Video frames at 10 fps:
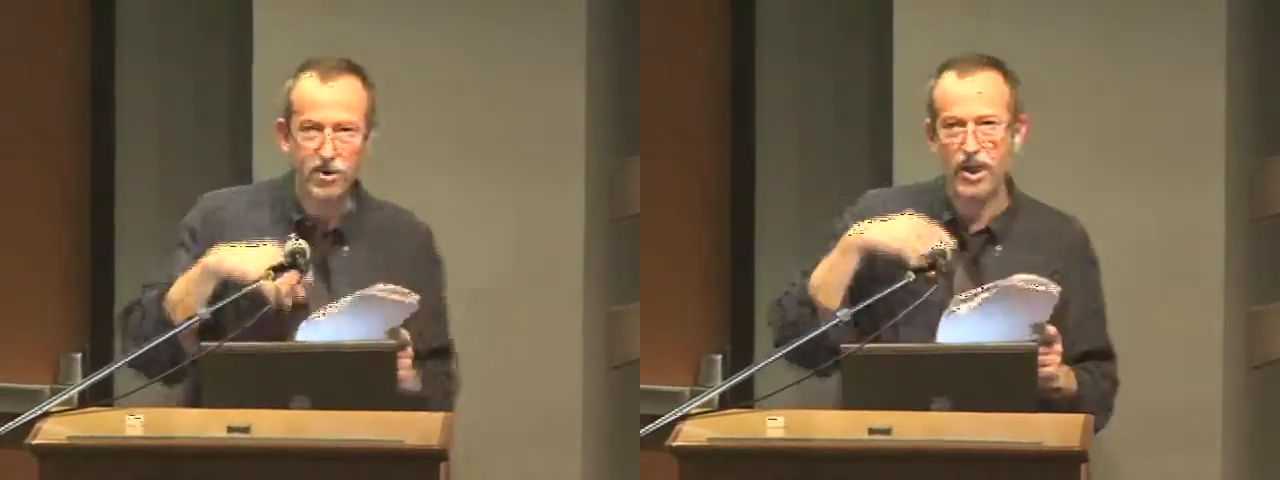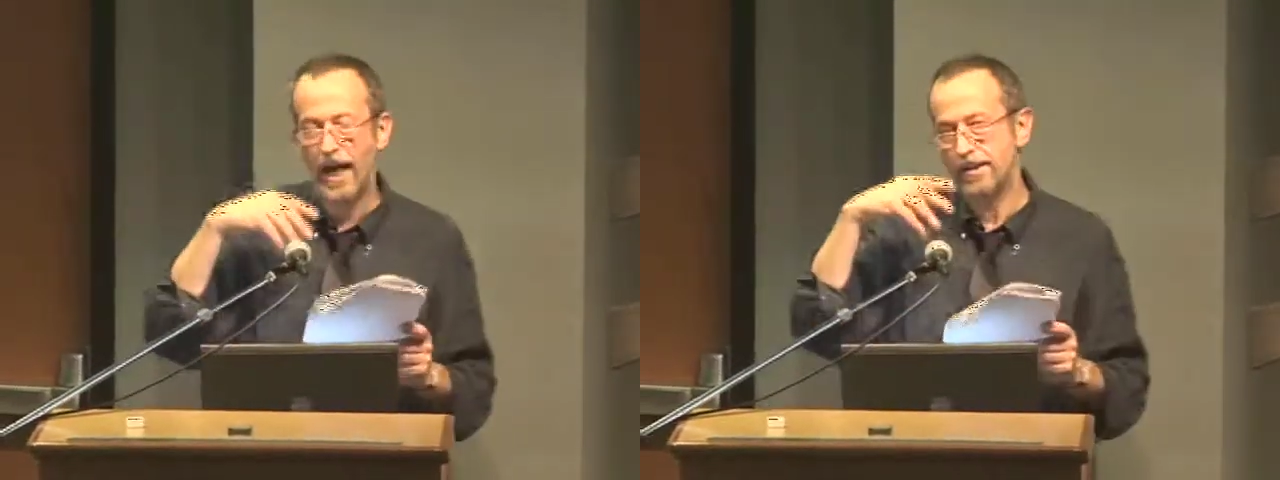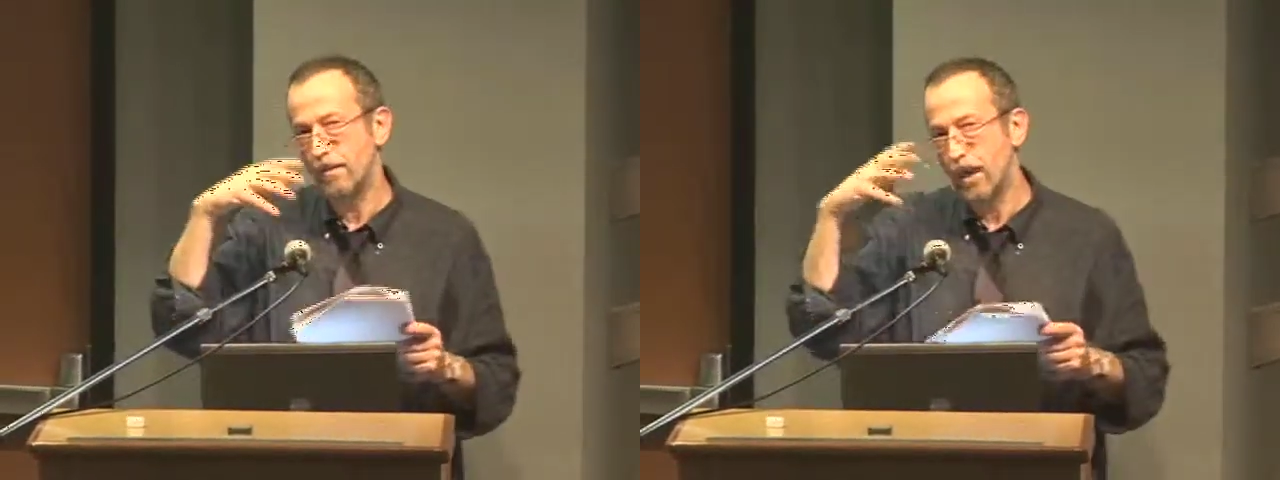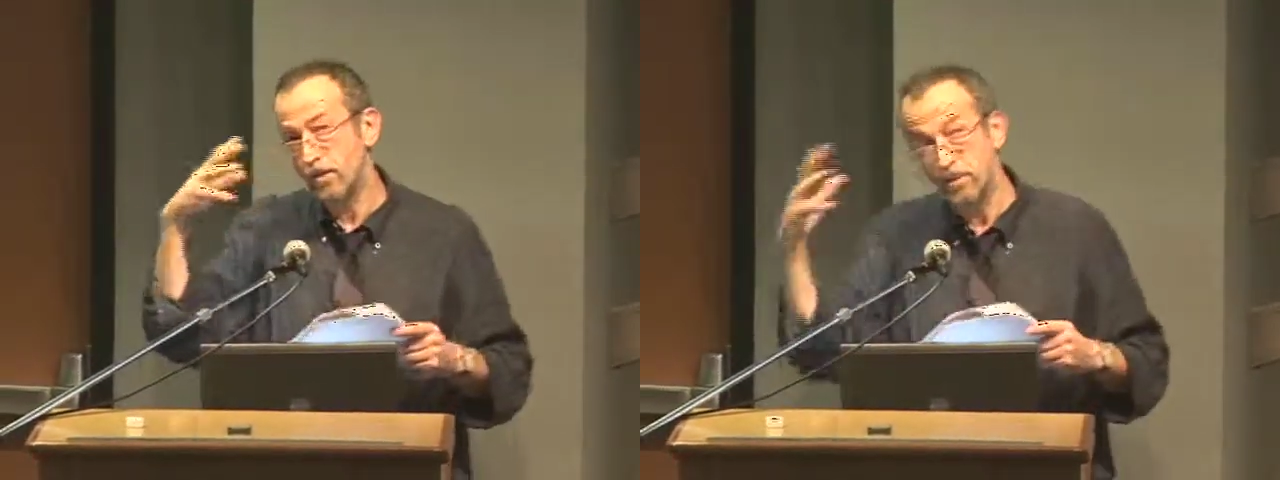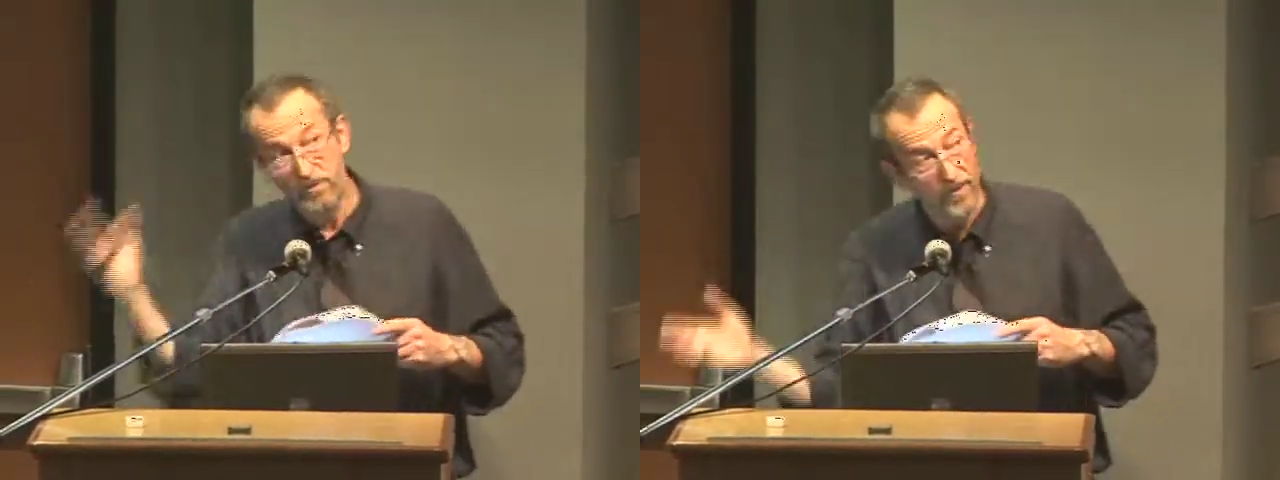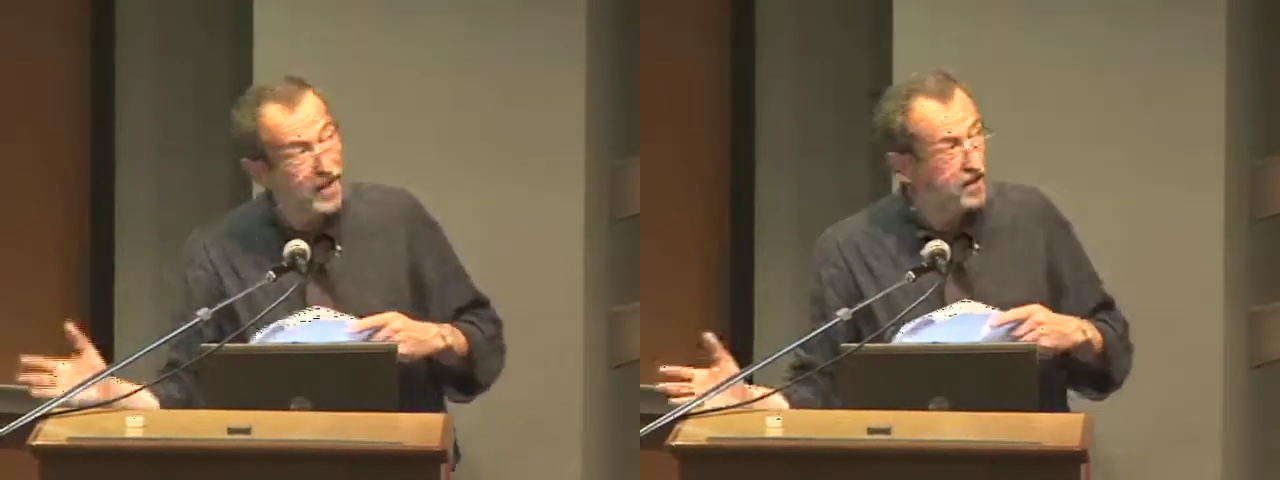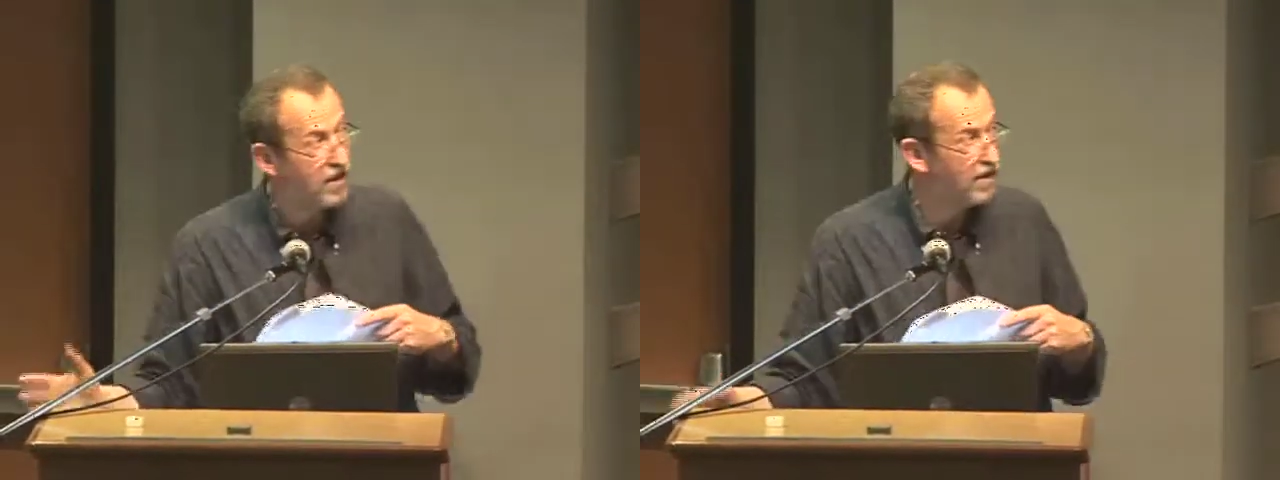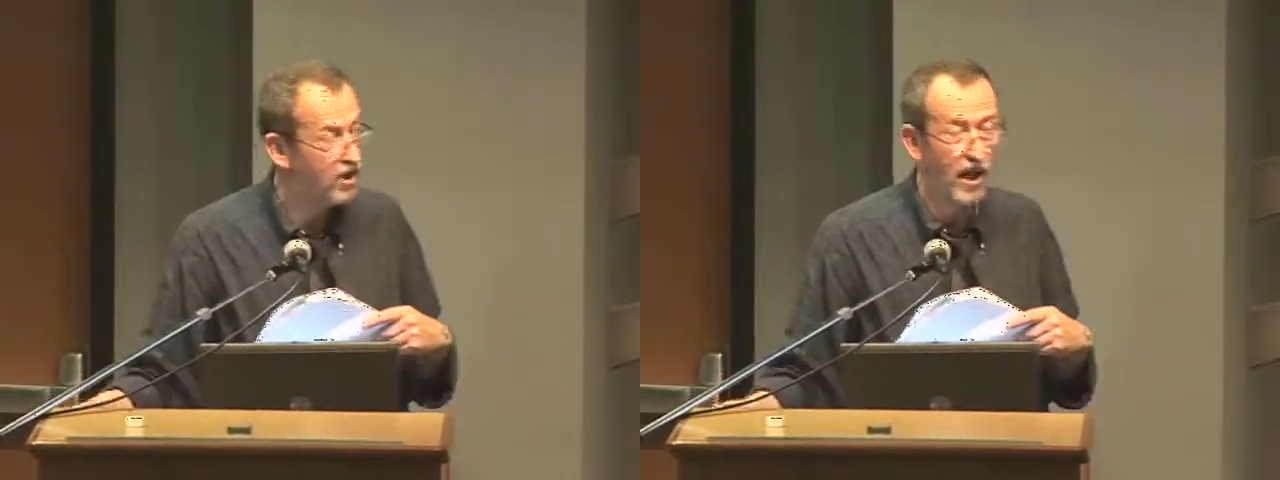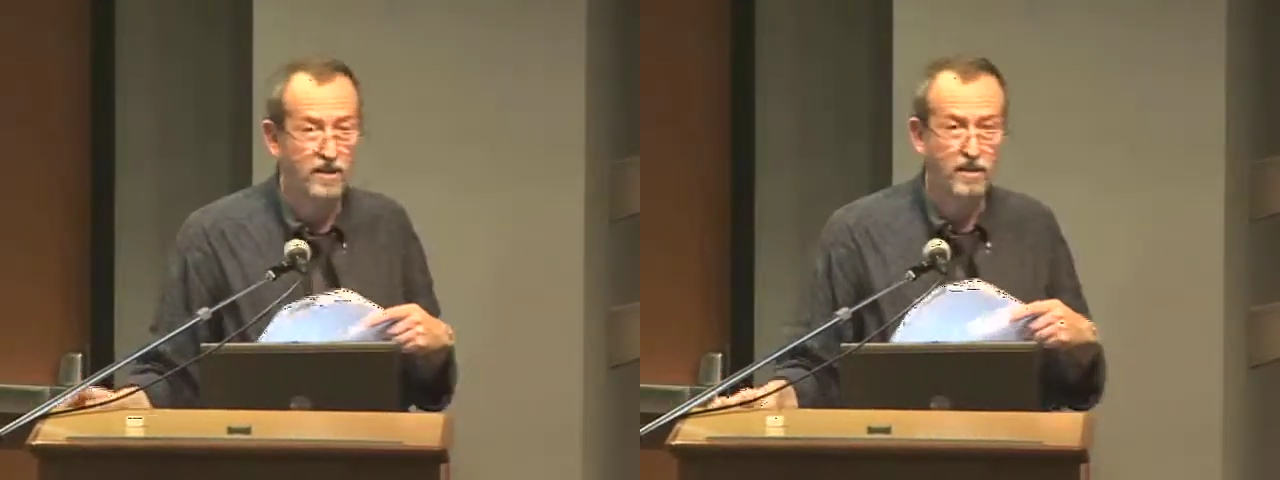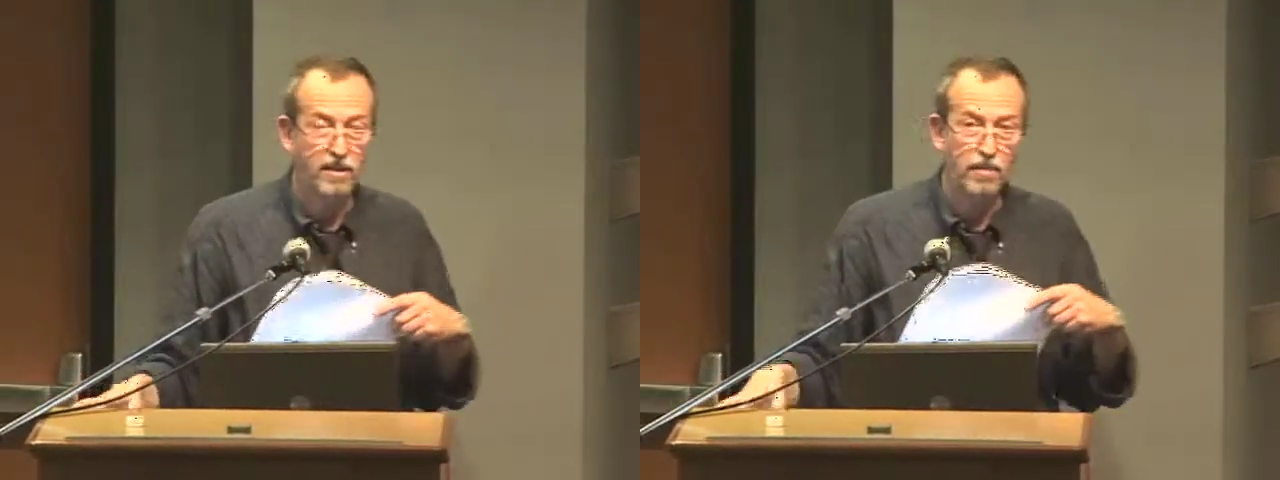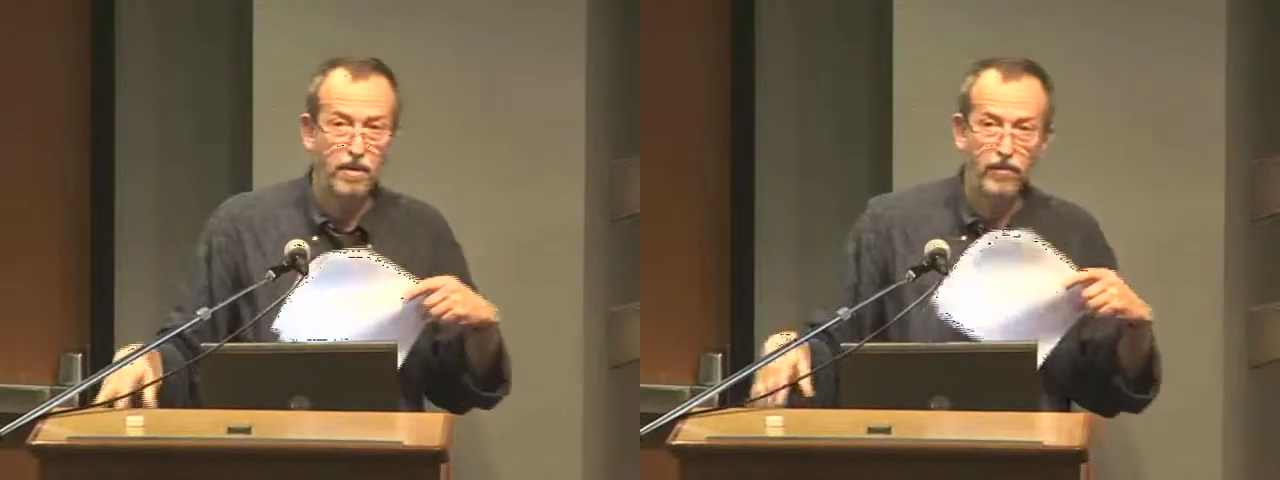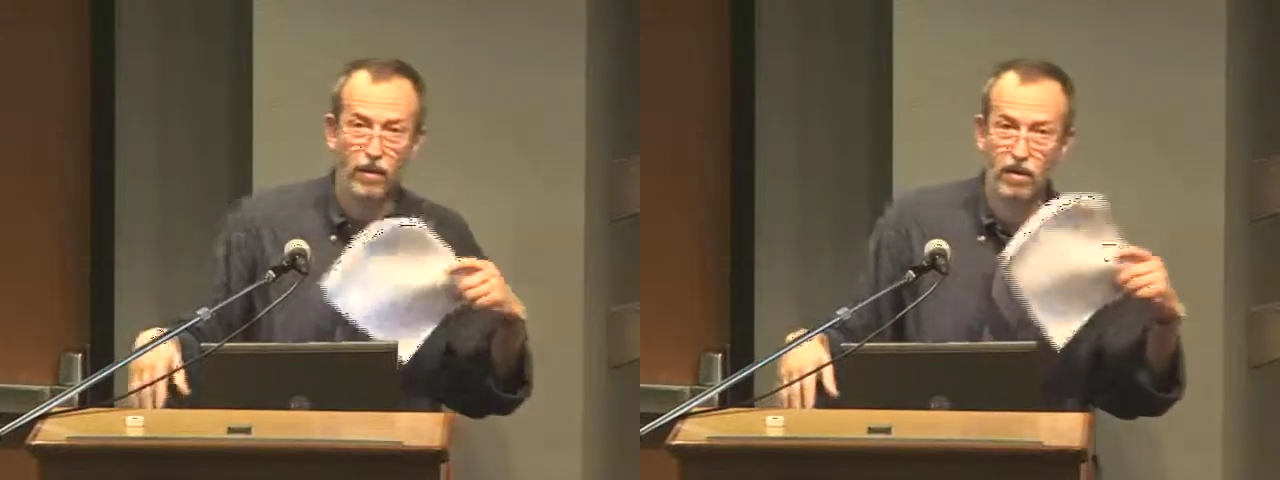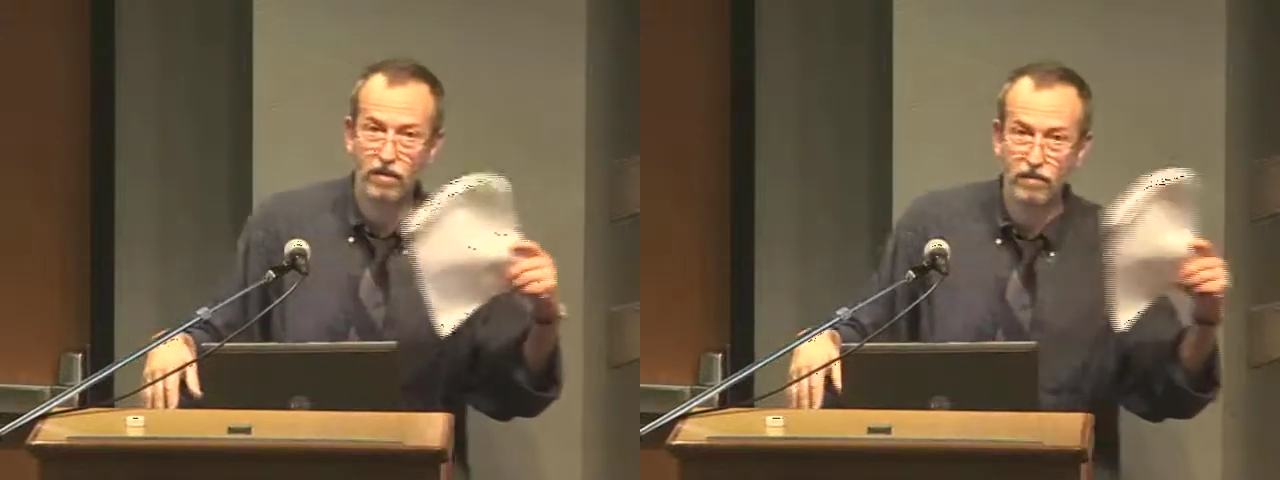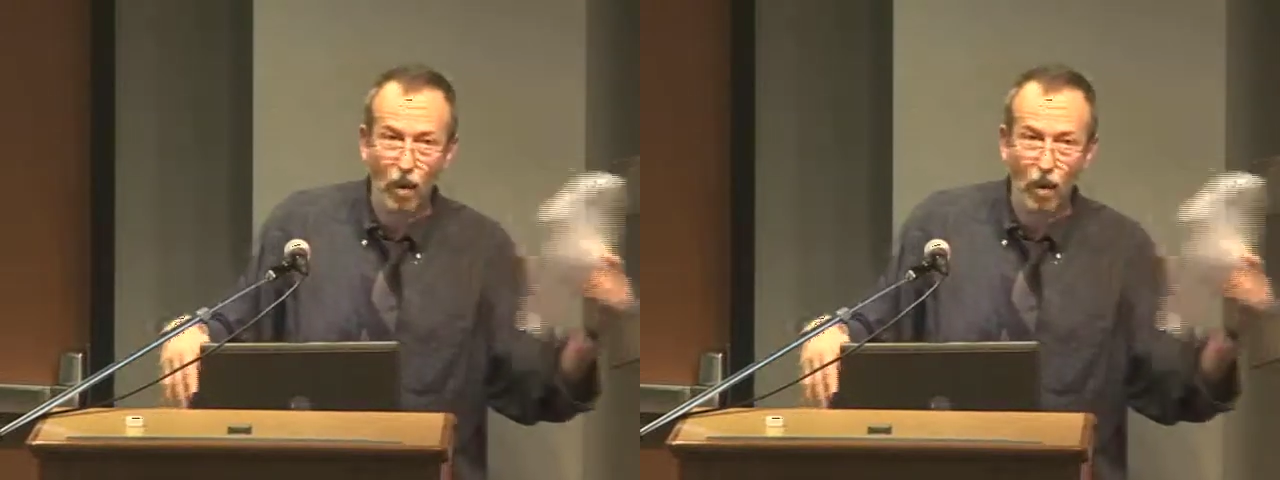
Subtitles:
she asks about new faces she hasn't seen before,